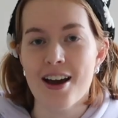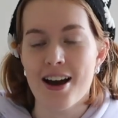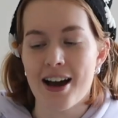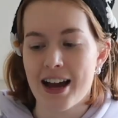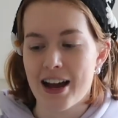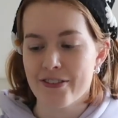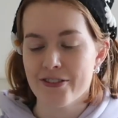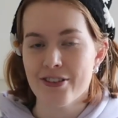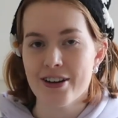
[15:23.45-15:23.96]
I
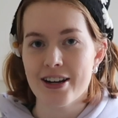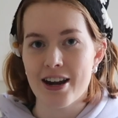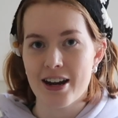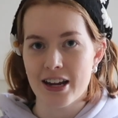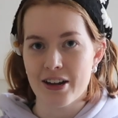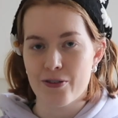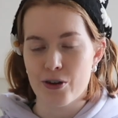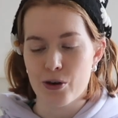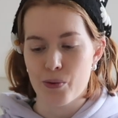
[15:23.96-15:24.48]
haven't read
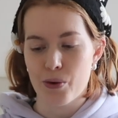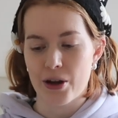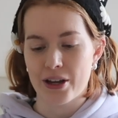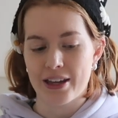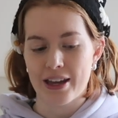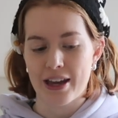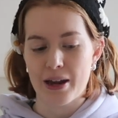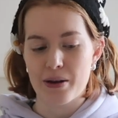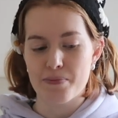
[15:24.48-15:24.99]
any of her
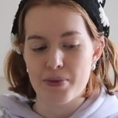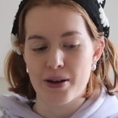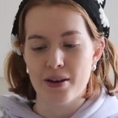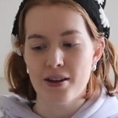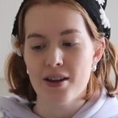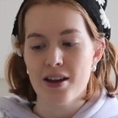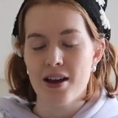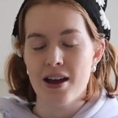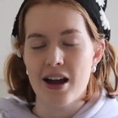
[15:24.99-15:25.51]
work yet, but
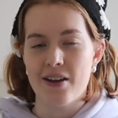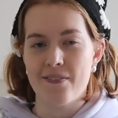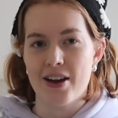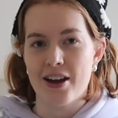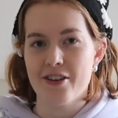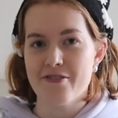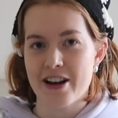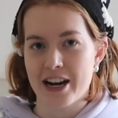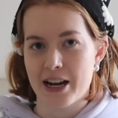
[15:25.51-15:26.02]
I've
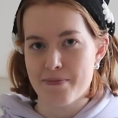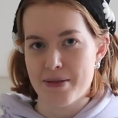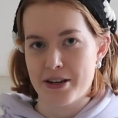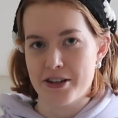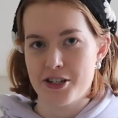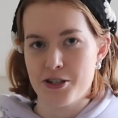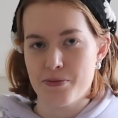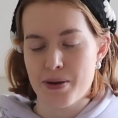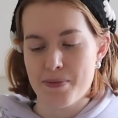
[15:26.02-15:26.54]
had it
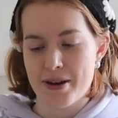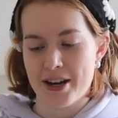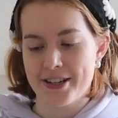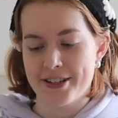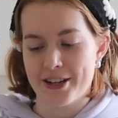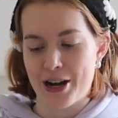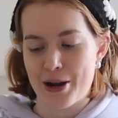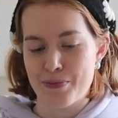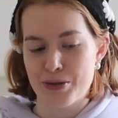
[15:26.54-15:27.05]
recommended to me many
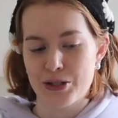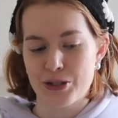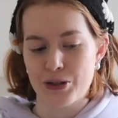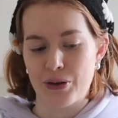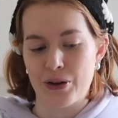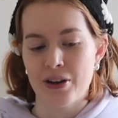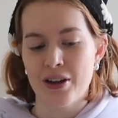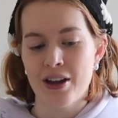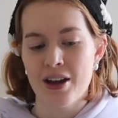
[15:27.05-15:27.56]
times, so
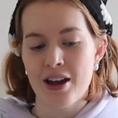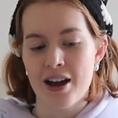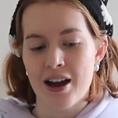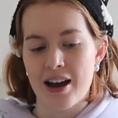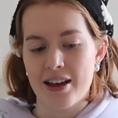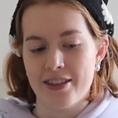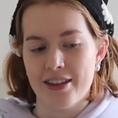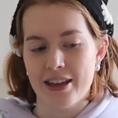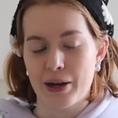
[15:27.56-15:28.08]

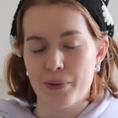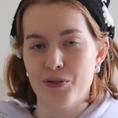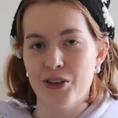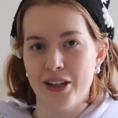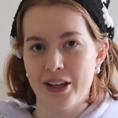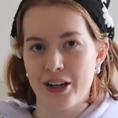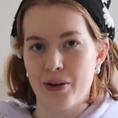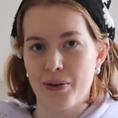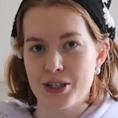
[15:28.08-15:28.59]
I think I'm
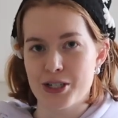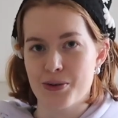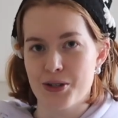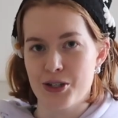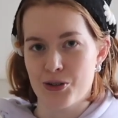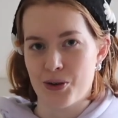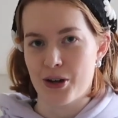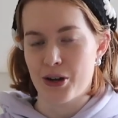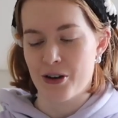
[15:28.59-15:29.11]
really going to
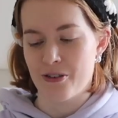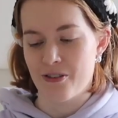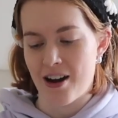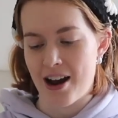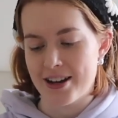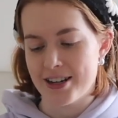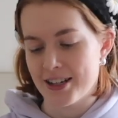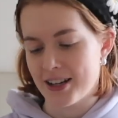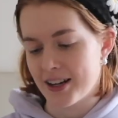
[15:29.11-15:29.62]
enjoy her
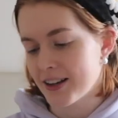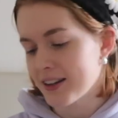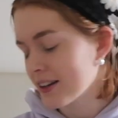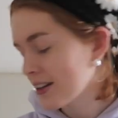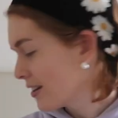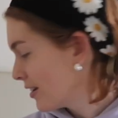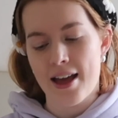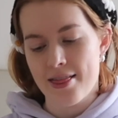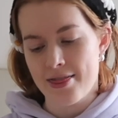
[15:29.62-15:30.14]
writing.
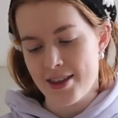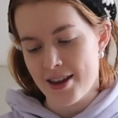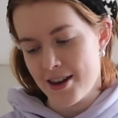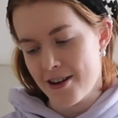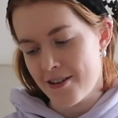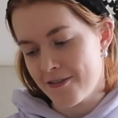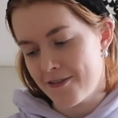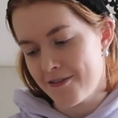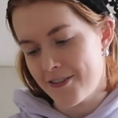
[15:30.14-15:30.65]
And
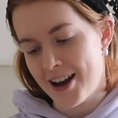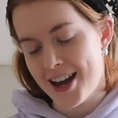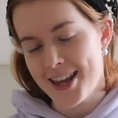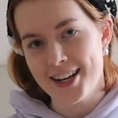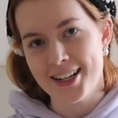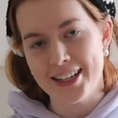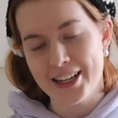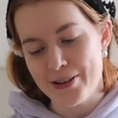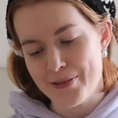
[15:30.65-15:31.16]
then
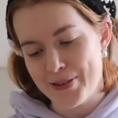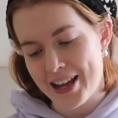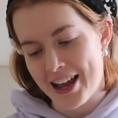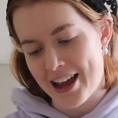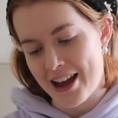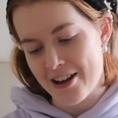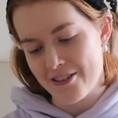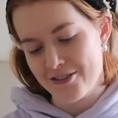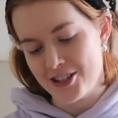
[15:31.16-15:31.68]
finally we
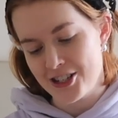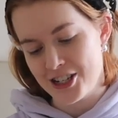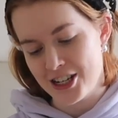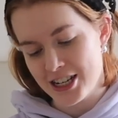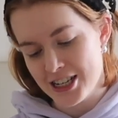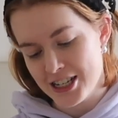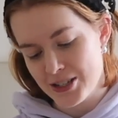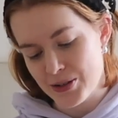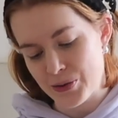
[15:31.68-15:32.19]
have
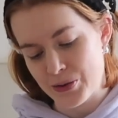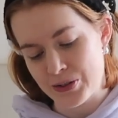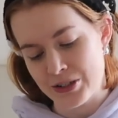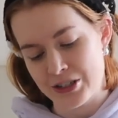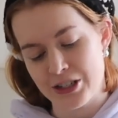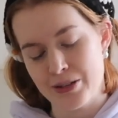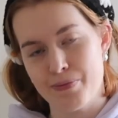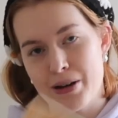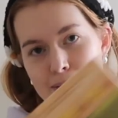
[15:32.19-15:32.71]
She Is
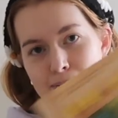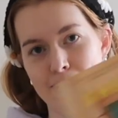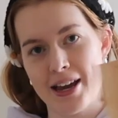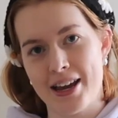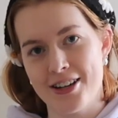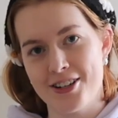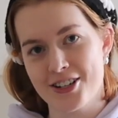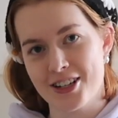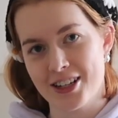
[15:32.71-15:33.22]
Haunted by
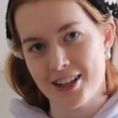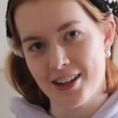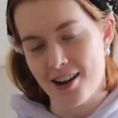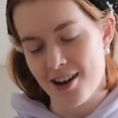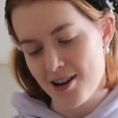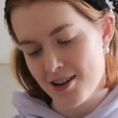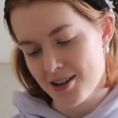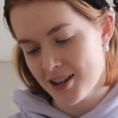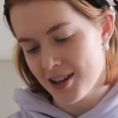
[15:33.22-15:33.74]
Paige
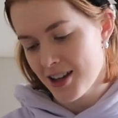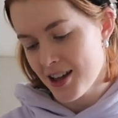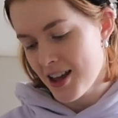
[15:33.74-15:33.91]
Clark